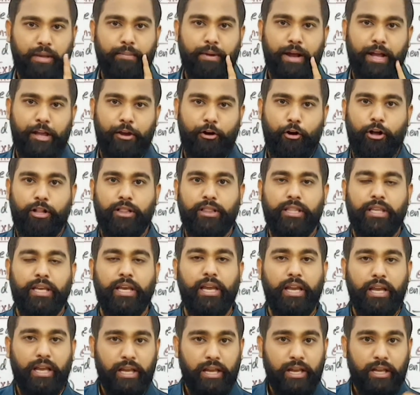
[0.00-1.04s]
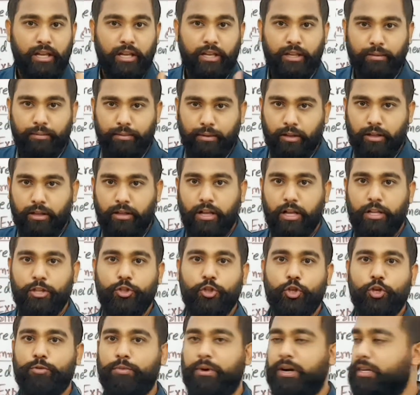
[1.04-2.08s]
by all the
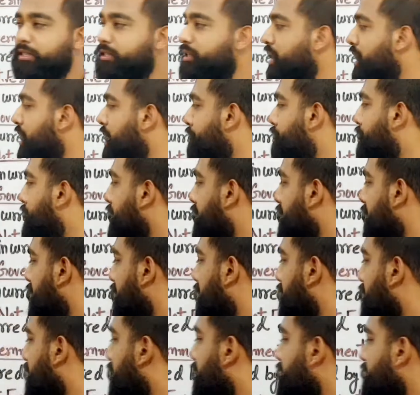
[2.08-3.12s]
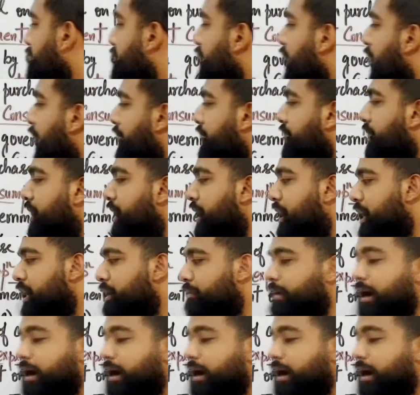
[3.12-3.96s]
consumers. But here the aggregate